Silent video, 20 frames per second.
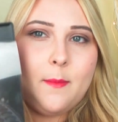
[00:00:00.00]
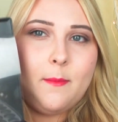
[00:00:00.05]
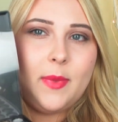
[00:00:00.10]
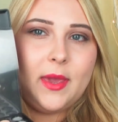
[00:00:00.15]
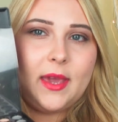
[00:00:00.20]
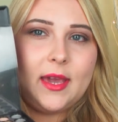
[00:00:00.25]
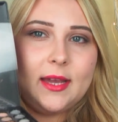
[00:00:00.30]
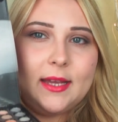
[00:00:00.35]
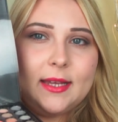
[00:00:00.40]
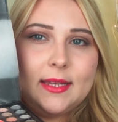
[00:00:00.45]

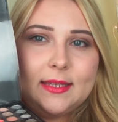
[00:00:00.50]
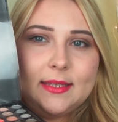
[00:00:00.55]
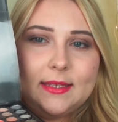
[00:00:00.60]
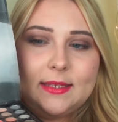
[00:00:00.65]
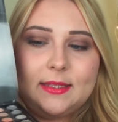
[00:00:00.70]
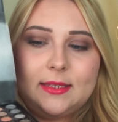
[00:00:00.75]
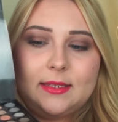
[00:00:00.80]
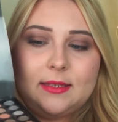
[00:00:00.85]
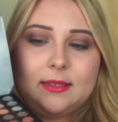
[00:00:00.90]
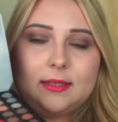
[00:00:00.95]

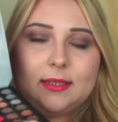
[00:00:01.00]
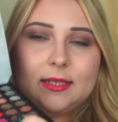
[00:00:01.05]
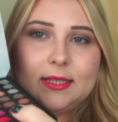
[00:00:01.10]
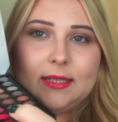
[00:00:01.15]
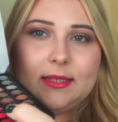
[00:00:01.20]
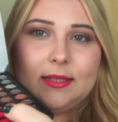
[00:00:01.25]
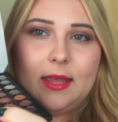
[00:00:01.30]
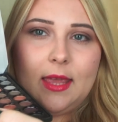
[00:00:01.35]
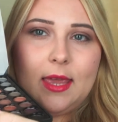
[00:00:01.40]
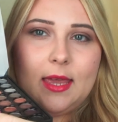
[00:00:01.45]
because
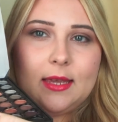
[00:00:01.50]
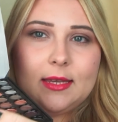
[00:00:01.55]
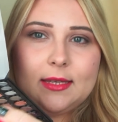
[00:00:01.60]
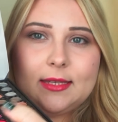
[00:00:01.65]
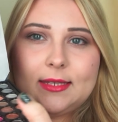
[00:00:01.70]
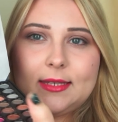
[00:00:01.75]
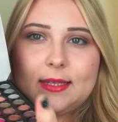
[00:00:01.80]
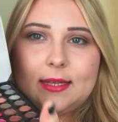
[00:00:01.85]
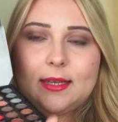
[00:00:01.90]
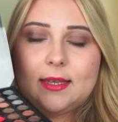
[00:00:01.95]
these
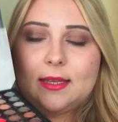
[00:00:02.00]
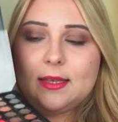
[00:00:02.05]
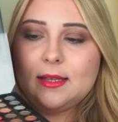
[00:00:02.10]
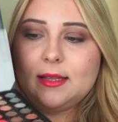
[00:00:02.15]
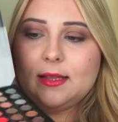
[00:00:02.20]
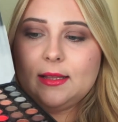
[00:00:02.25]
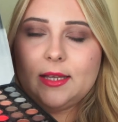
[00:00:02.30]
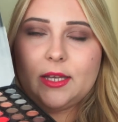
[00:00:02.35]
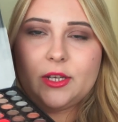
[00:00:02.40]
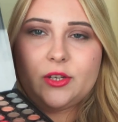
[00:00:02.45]
things
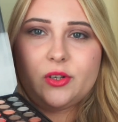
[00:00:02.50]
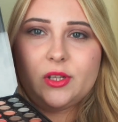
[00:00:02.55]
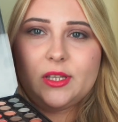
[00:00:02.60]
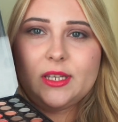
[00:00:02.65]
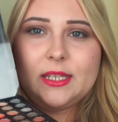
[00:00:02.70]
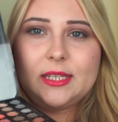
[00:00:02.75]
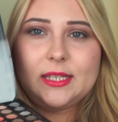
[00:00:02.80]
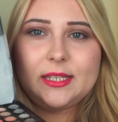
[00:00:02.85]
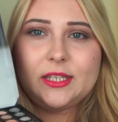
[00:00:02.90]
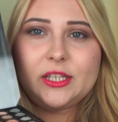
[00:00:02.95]

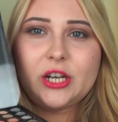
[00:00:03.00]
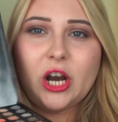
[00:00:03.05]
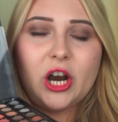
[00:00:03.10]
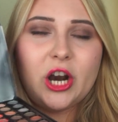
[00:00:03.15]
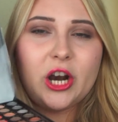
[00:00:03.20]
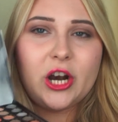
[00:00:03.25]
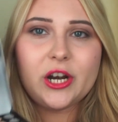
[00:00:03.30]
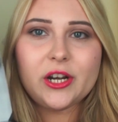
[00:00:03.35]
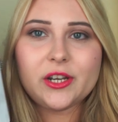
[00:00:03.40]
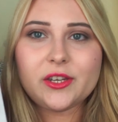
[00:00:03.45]
literally
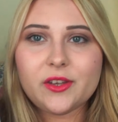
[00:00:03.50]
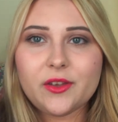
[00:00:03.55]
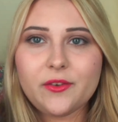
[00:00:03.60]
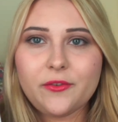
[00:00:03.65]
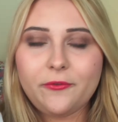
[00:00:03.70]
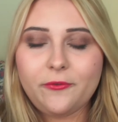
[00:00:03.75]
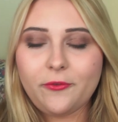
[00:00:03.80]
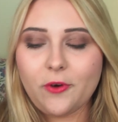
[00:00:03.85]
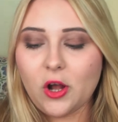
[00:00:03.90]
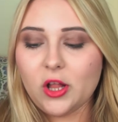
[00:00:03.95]
start
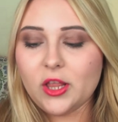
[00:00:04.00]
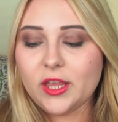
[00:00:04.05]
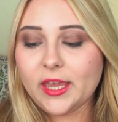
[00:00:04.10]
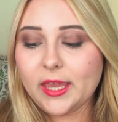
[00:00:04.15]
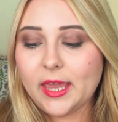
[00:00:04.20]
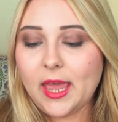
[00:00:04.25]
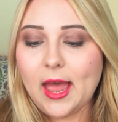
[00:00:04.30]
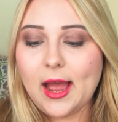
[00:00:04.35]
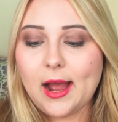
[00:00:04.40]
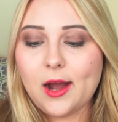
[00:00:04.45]

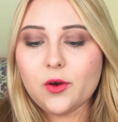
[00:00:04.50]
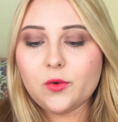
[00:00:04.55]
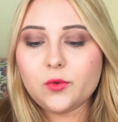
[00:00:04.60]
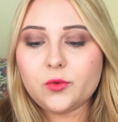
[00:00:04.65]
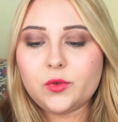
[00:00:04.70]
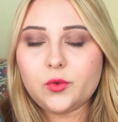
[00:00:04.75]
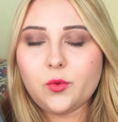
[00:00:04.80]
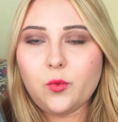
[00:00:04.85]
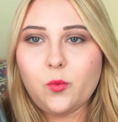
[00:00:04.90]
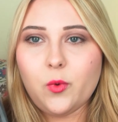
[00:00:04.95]
falling
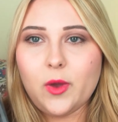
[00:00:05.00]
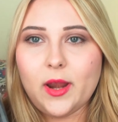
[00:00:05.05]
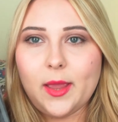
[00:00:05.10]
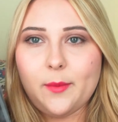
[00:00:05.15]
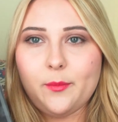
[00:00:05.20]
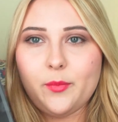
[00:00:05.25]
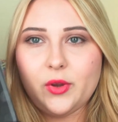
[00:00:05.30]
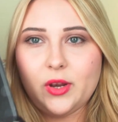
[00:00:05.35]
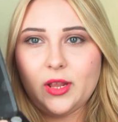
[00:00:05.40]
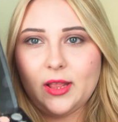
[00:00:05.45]
out when
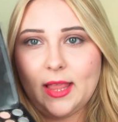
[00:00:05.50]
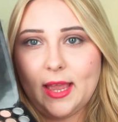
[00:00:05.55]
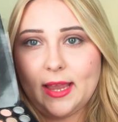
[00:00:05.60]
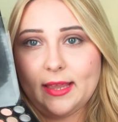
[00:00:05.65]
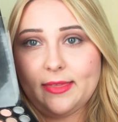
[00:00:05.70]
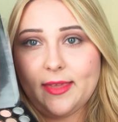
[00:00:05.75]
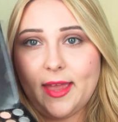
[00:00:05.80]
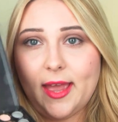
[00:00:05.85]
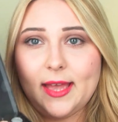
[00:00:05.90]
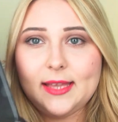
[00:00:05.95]
I put it
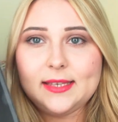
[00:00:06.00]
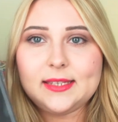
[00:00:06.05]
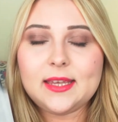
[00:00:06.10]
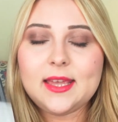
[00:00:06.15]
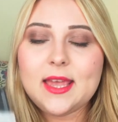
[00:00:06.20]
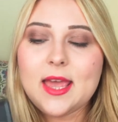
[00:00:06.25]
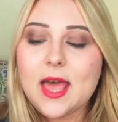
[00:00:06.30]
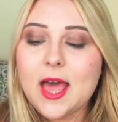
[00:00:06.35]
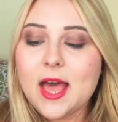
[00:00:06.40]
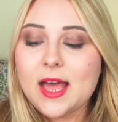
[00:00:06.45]
like that.
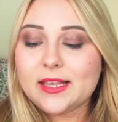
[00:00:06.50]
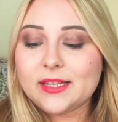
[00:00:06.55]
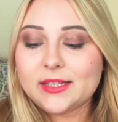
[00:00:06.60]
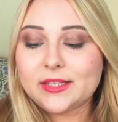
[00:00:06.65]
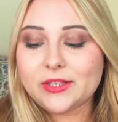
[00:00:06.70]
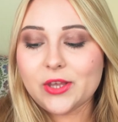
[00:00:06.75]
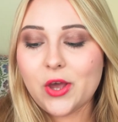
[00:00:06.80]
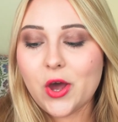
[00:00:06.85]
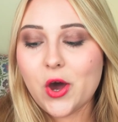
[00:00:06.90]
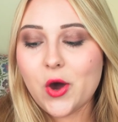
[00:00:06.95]

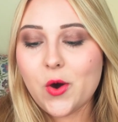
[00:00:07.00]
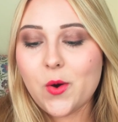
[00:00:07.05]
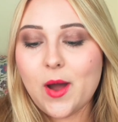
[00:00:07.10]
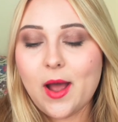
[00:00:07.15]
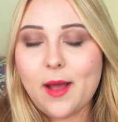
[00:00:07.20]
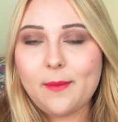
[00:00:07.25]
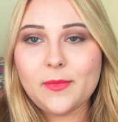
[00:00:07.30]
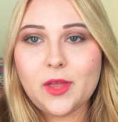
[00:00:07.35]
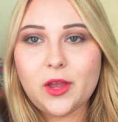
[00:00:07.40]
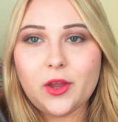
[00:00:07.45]
So
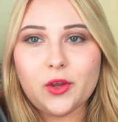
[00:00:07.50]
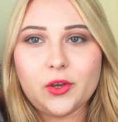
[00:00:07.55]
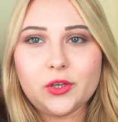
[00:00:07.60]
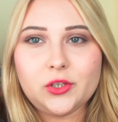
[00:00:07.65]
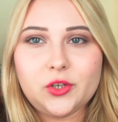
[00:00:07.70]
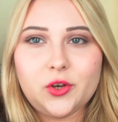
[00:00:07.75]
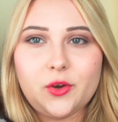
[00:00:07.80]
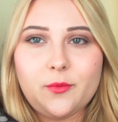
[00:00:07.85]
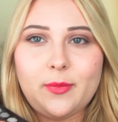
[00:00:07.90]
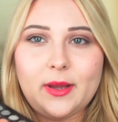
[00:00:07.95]
I'm not going
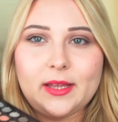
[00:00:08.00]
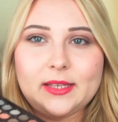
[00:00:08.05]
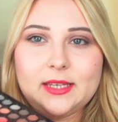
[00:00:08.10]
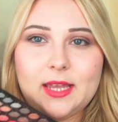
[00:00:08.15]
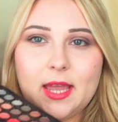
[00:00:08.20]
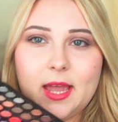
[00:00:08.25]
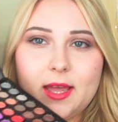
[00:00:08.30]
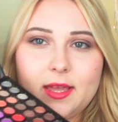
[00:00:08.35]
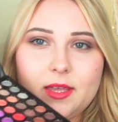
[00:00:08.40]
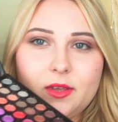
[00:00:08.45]
to show you, but
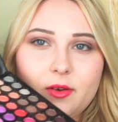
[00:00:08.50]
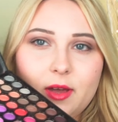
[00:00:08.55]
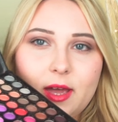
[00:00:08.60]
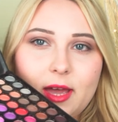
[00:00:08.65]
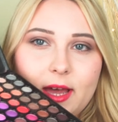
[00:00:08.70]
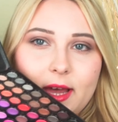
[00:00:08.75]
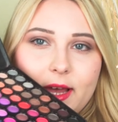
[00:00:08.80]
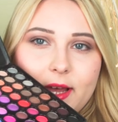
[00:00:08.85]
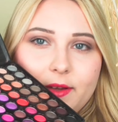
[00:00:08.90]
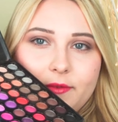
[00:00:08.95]
yeah, you
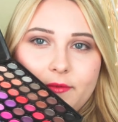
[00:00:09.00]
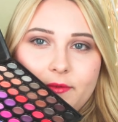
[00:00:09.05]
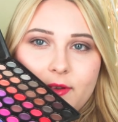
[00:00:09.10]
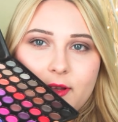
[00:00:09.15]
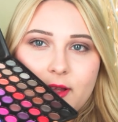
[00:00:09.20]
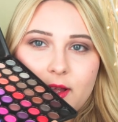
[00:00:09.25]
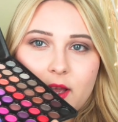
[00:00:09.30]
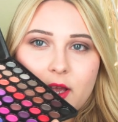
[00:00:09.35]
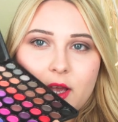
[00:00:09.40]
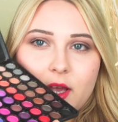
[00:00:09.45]
have
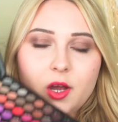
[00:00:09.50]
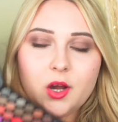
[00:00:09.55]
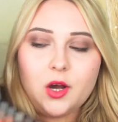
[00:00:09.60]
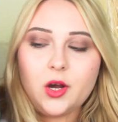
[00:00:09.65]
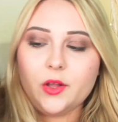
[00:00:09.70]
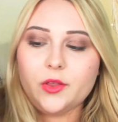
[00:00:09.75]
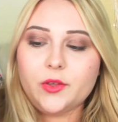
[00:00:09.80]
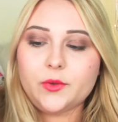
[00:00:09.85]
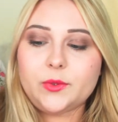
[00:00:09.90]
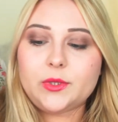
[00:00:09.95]

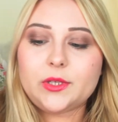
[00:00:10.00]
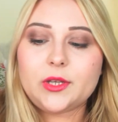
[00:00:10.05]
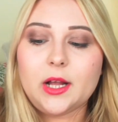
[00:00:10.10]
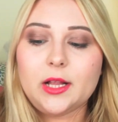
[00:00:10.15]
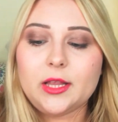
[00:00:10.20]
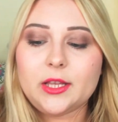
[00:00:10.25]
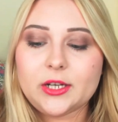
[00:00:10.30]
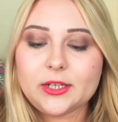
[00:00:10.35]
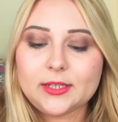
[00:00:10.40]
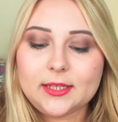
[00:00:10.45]
all those
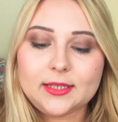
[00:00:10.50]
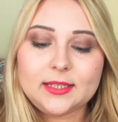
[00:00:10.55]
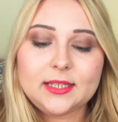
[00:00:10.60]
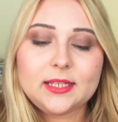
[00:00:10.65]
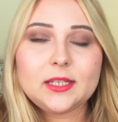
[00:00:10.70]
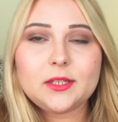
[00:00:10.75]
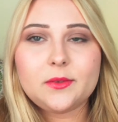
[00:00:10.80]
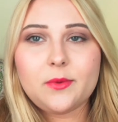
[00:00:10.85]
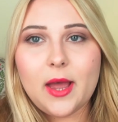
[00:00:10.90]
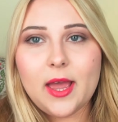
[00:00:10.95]
colors, and
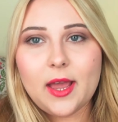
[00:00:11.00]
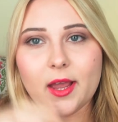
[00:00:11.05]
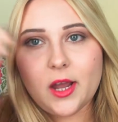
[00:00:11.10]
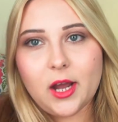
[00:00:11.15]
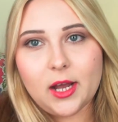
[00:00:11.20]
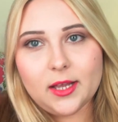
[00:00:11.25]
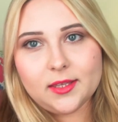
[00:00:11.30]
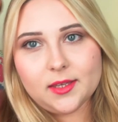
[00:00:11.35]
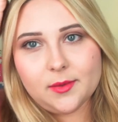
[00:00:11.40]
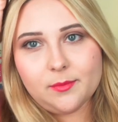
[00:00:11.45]
this is why I
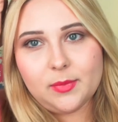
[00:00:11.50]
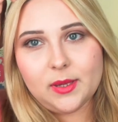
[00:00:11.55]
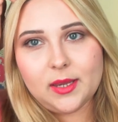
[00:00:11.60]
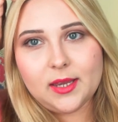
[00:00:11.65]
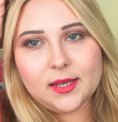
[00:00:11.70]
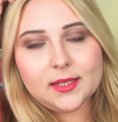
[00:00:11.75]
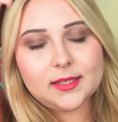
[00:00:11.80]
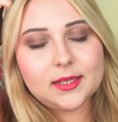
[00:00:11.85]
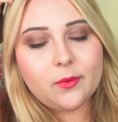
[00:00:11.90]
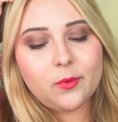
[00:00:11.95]
got them,
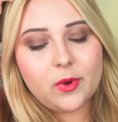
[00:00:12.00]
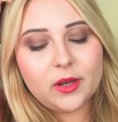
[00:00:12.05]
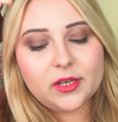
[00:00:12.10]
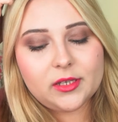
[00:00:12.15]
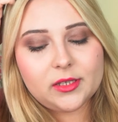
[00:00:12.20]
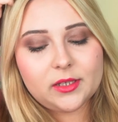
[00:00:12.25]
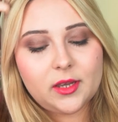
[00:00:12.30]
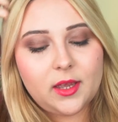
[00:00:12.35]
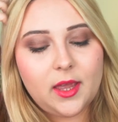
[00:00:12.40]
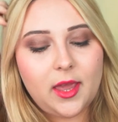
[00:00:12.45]
because I
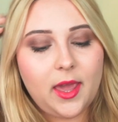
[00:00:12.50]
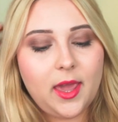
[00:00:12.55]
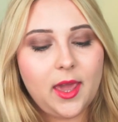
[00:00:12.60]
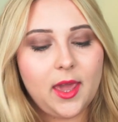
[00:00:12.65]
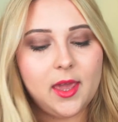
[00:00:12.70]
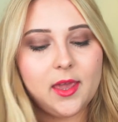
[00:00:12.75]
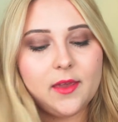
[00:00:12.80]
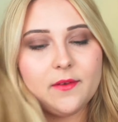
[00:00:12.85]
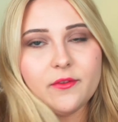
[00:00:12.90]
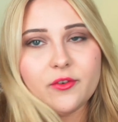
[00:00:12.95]
wanted
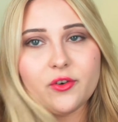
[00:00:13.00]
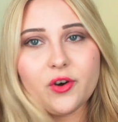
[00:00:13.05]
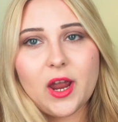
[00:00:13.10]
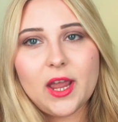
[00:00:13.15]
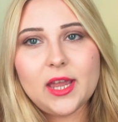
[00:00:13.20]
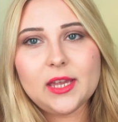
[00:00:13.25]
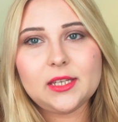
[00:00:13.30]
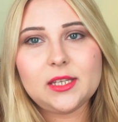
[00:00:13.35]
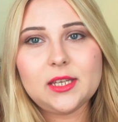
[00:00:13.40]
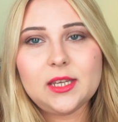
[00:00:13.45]
a
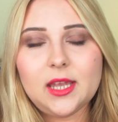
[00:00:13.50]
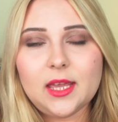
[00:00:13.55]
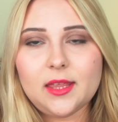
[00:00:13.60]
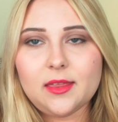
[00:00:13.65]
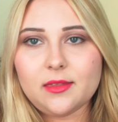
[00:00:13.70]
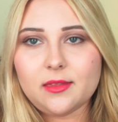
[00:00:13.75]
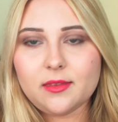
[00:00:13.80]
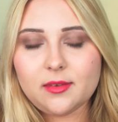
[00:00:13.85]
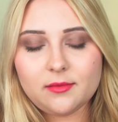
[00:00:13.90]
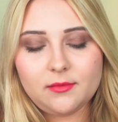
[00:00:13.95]
variety,
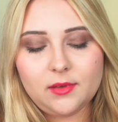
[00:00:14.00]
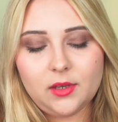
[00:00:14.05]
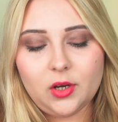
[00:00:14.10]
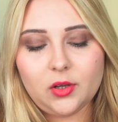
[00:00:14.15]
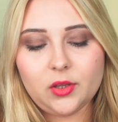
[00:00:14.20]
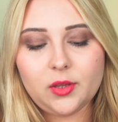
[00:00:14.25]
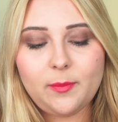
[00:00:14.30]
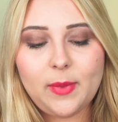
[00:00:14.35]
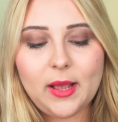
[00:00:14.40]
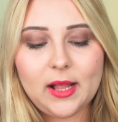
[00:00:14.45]
and you
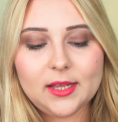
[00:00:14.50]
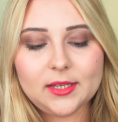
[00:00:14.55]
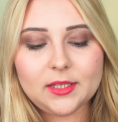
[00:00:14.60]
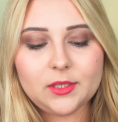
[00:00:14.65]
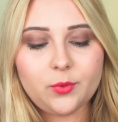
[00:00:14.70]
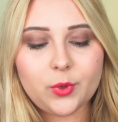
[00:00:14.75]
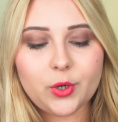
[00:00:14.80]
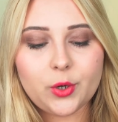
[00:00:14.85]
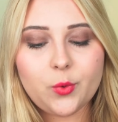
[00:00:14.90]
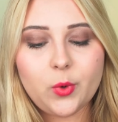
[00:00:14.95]
know, the
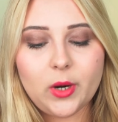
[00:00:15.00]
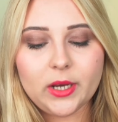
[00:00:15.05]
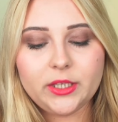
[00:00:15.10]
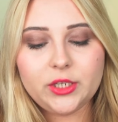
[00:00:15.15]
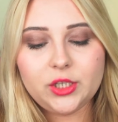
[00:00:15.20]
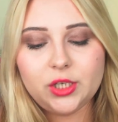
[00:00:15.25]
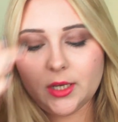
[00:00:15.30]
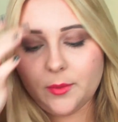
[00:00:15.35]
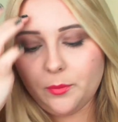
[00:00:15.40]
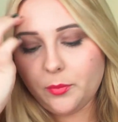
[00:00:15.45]
palettes were
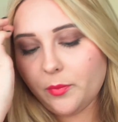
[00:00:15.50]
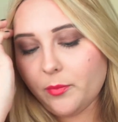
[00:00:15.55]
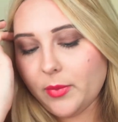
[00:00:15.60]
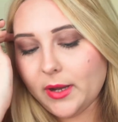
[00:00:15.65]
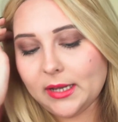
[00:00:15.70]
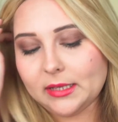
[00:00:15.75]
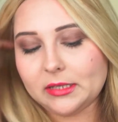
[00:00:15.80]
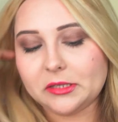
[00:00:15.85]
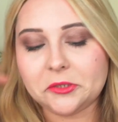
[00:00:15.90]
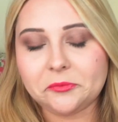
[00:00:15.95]
quite cheap,
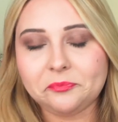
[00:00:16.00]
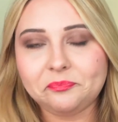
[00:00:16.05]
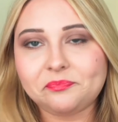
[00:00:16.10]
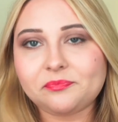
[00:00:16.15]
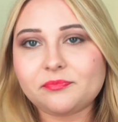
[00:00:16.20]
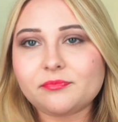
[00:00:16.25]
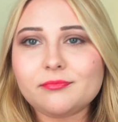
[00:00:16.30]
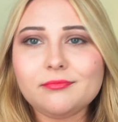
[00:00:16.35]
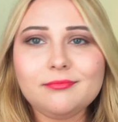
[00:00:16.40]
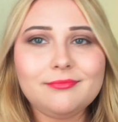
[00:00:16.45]
but
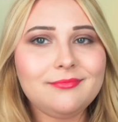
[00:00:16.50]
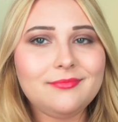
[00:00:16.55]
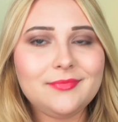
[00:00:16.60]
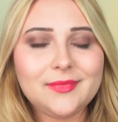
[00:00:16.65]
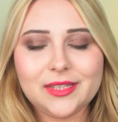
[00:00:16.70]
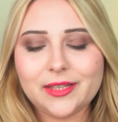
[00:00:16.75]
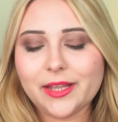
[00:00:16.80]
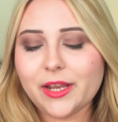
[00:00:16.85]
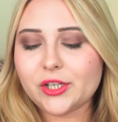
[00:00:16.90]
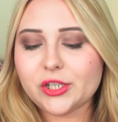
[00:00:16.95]

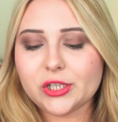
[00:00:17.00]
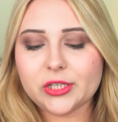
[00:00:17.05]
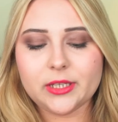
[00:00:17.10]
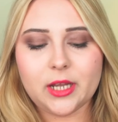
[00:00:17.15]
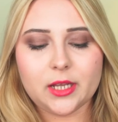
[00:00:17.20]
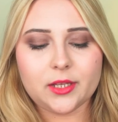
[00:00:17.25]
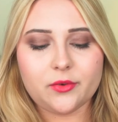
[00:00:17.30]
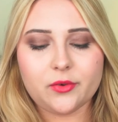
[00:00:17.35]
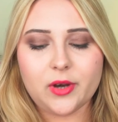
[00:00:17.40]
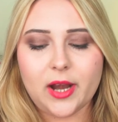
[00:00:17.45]
they're just
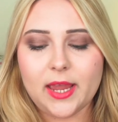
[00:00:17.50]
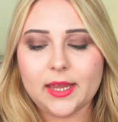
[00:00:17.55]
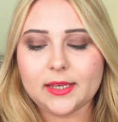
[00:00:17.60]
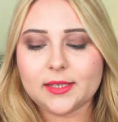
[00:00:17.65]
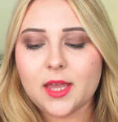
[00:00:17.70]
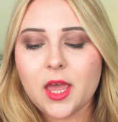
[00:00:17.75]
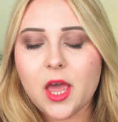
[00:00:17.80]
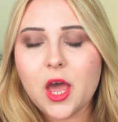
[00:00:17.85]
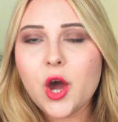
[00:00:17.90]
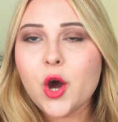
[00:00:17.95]
not
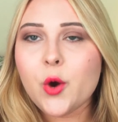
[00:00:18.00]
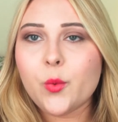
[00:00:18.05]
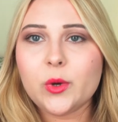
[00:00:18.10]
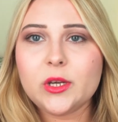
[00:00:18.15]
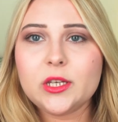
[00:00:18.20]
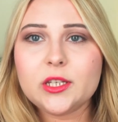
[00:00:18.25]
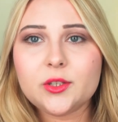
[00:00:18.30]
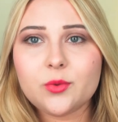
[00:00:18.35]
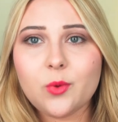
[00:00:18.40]
great. When you